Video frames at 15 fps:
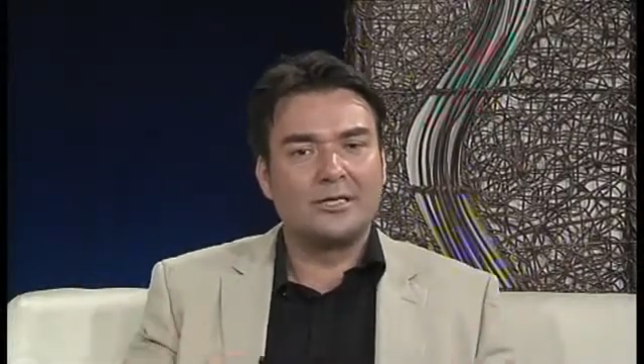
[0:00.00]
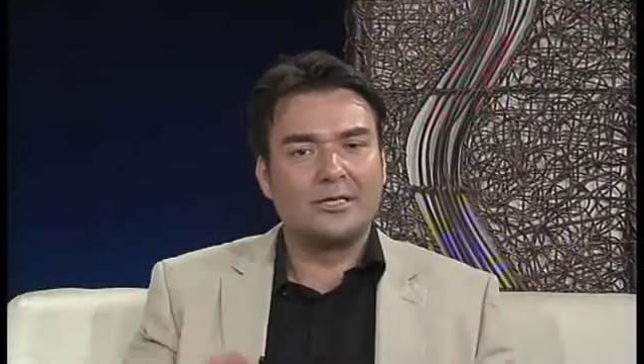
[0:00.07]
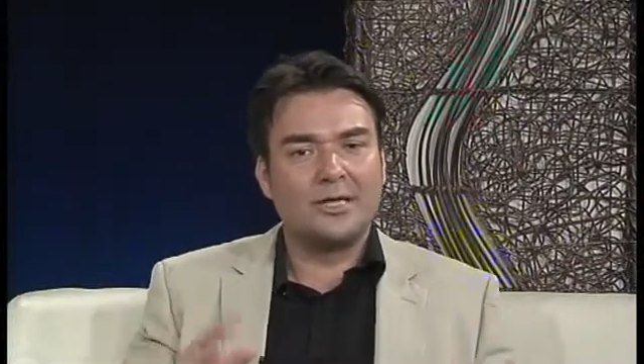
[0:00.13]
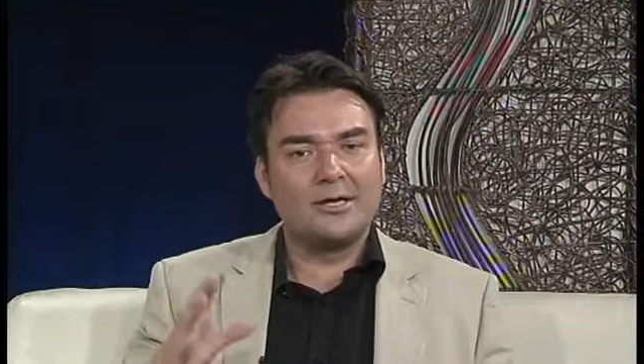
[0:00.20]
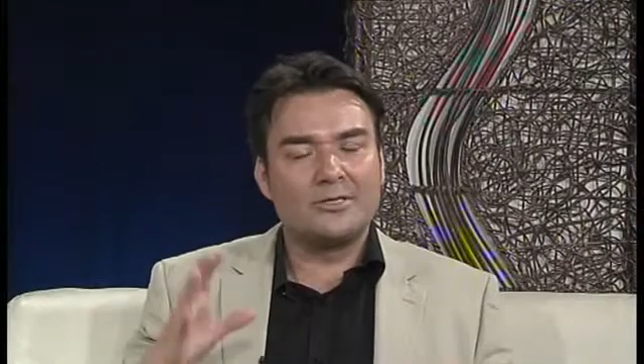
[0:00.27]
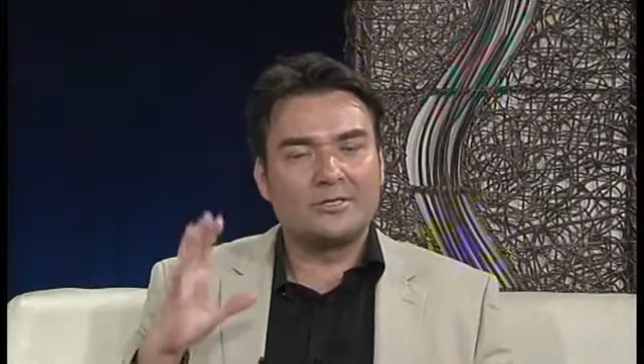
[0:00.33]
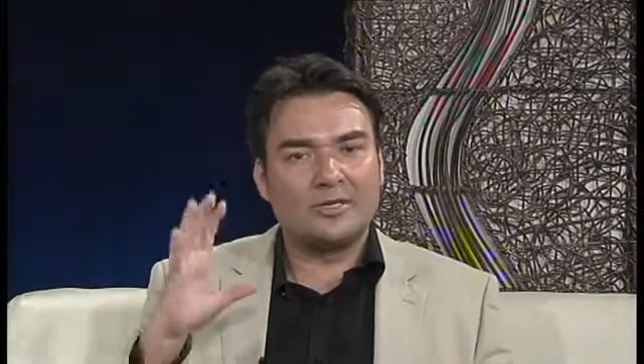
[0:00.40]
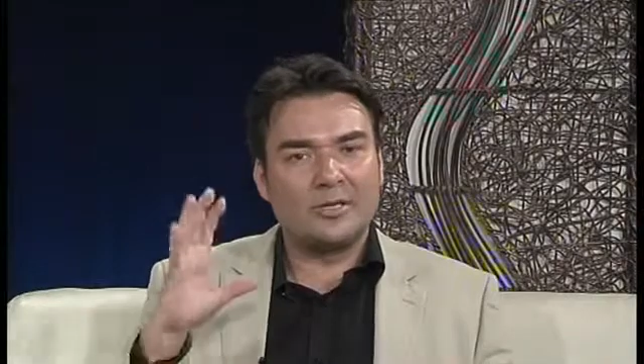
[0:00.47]

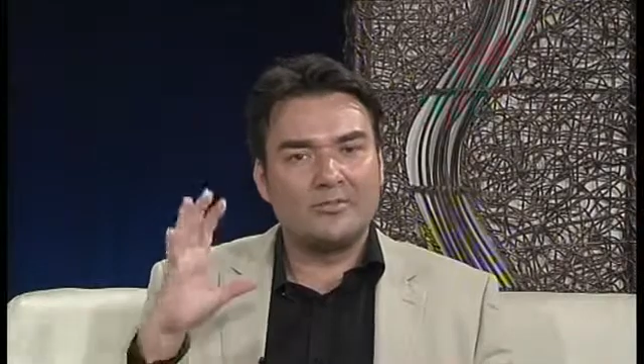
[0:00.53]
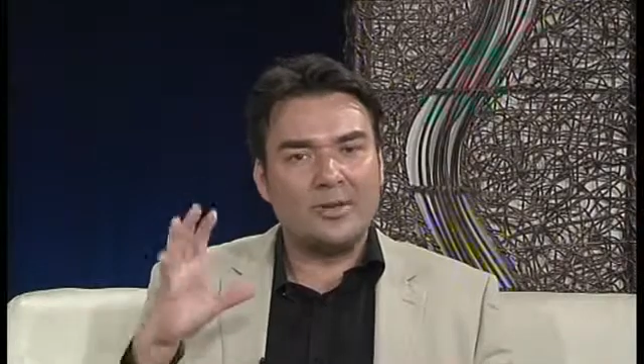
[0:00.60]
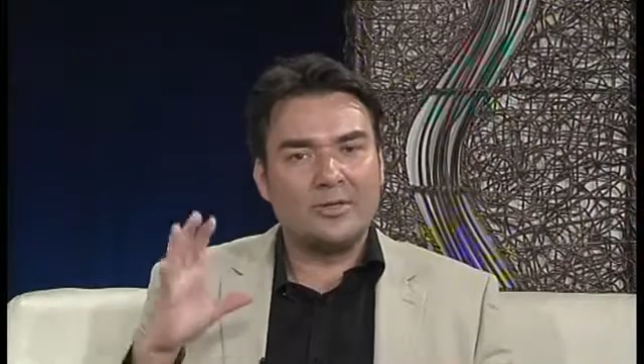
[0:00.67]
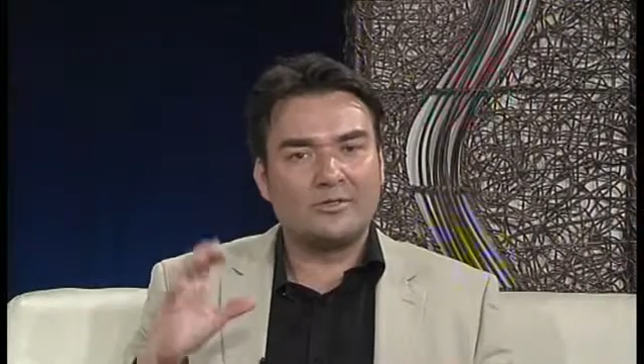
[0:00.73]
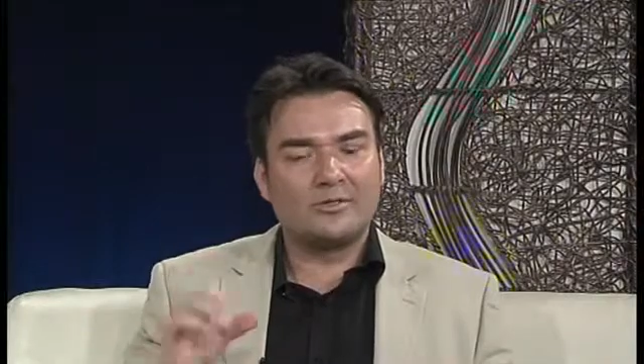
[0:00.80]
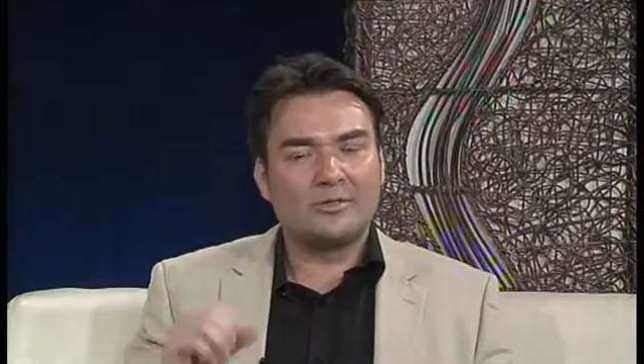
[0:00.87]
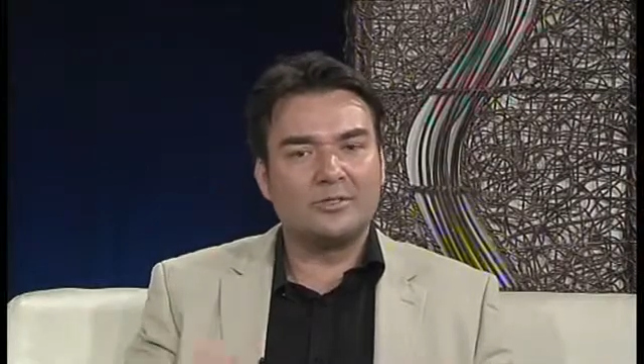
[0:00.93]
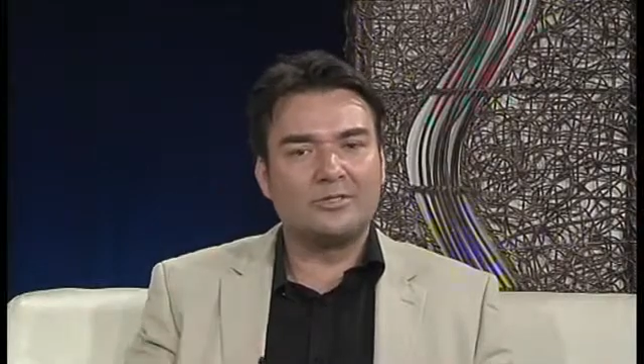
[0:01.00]
Now he's got a
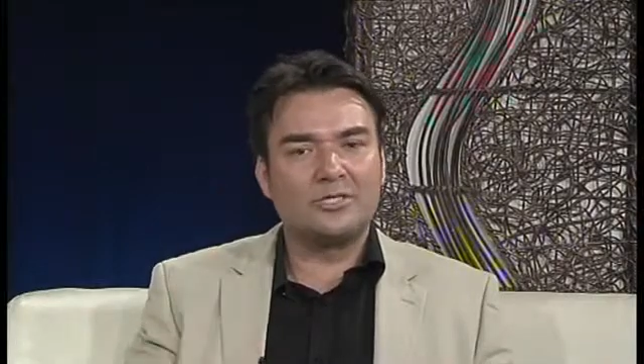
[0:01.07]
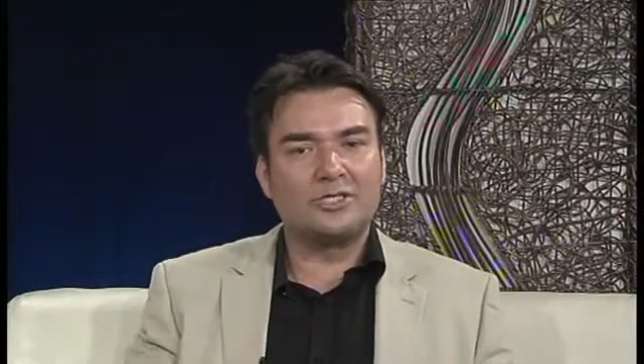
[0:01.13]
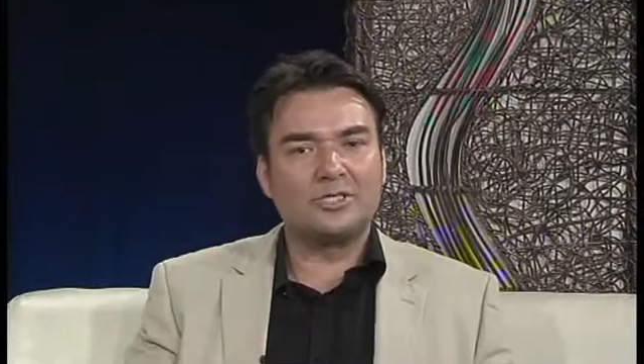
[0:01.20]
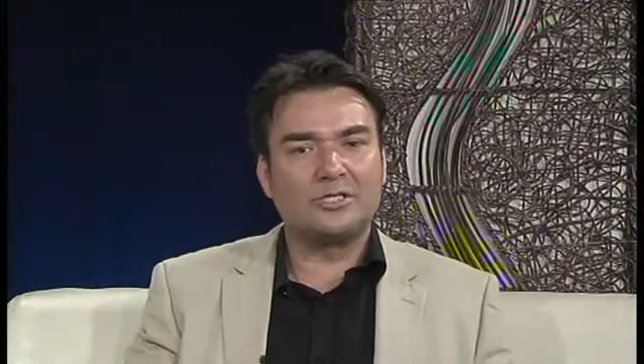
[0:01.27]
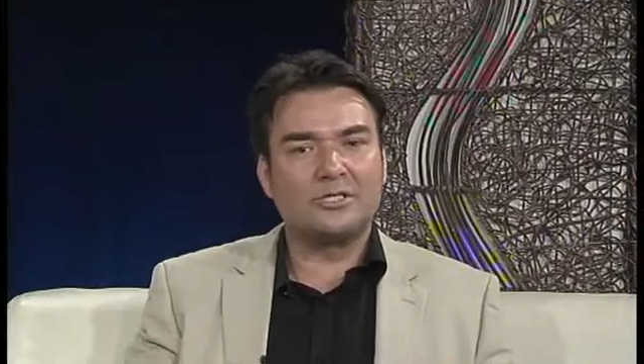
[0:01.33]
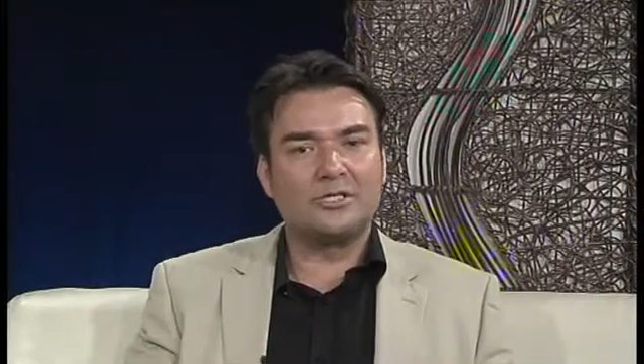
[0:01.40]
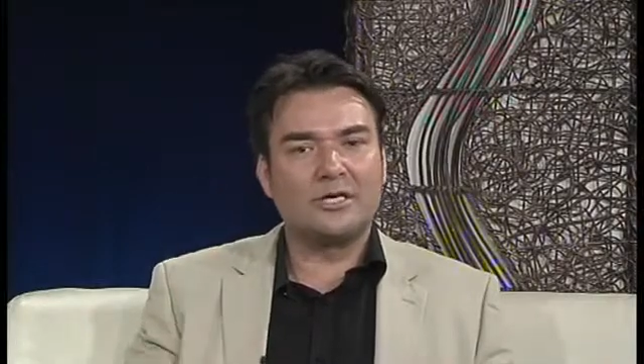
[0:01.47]
mental condition.